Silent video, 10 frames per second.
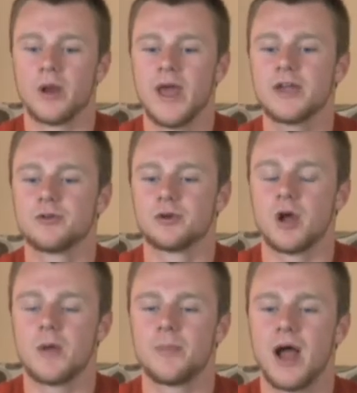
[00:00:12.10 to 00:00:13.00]
I grew
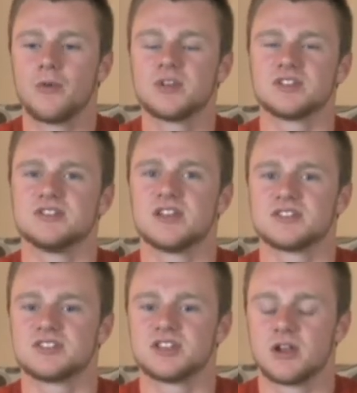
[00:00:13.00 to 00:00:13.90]
up, I wasn't
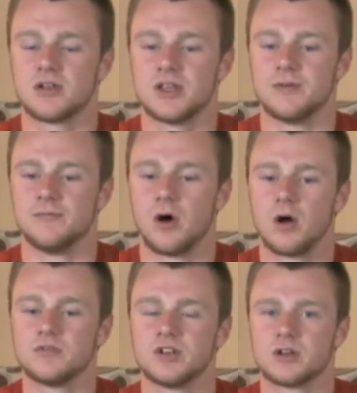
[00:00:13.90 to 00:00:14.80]
necessarily
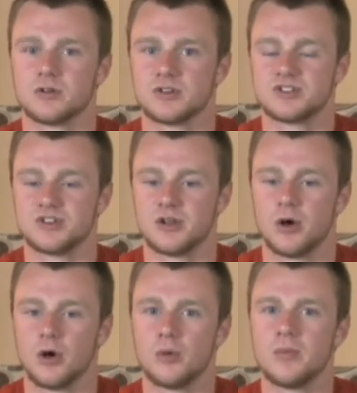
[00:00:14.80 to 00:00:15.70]
involved in a Christian
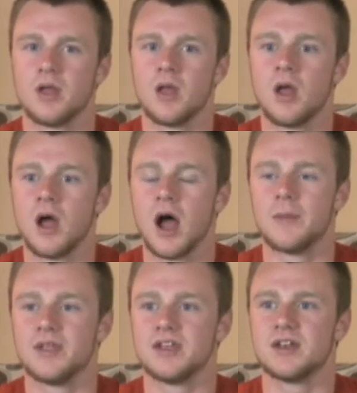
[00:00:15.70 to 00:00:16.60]
home. I
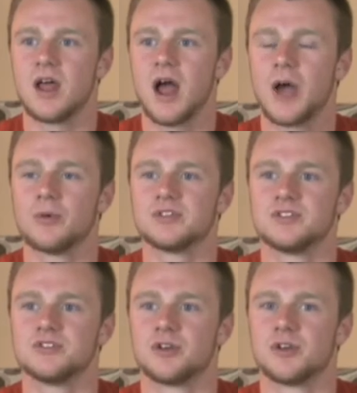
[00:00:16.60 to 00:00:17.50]
mean, I went
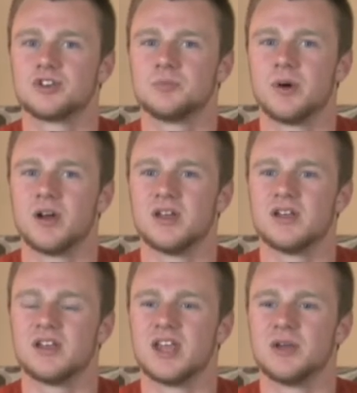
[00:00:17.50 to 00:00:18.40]
to church,
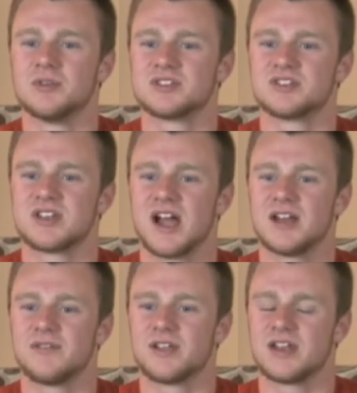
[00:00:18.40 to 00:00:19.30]
but it was just
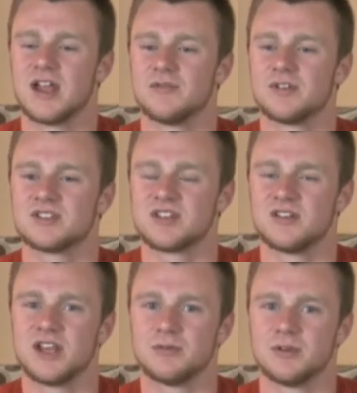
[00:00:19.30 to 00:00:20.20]
kind of like an every
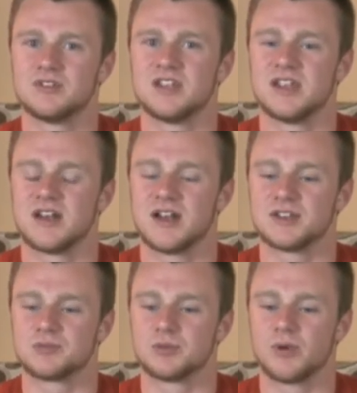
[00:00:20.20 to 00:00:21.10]
Sunday routine. I
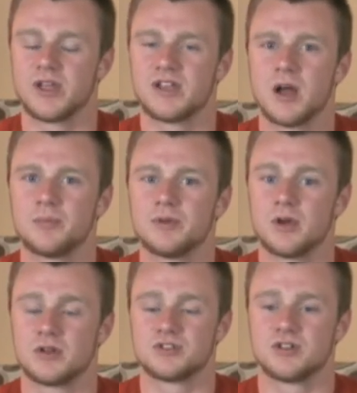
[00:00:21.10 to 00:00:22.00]
just would wake up,
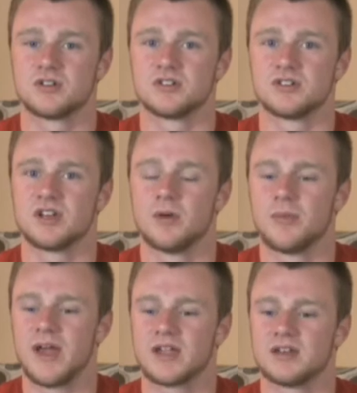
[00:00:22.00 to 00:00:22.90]
go to church, and come
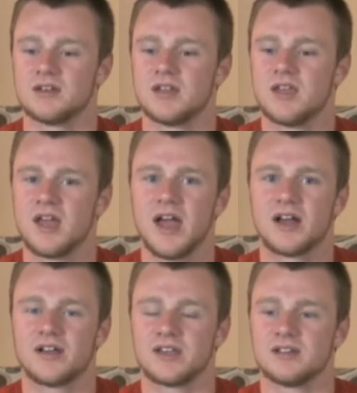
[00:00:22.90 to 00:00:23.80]
back and
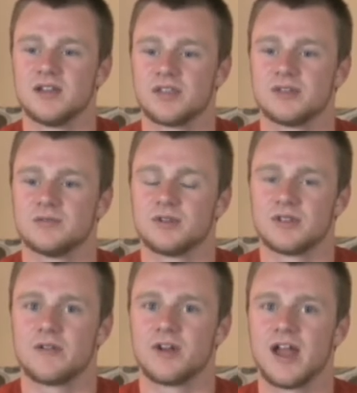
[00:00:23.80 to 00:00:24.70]
act like nothing
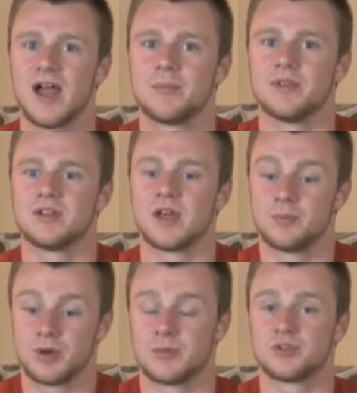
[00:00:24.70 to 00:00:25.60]
really ever happened.
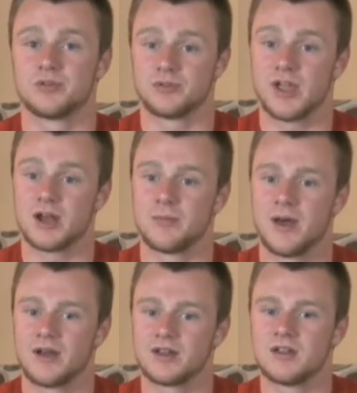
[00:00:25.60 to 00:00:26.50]
I'd pretty much forget
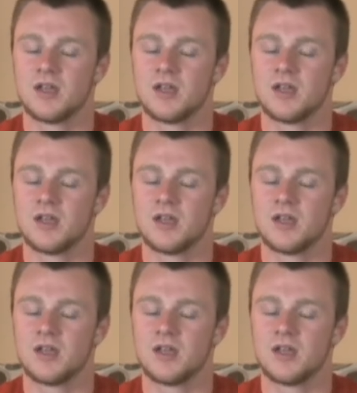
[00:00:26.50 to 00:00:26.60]
about it.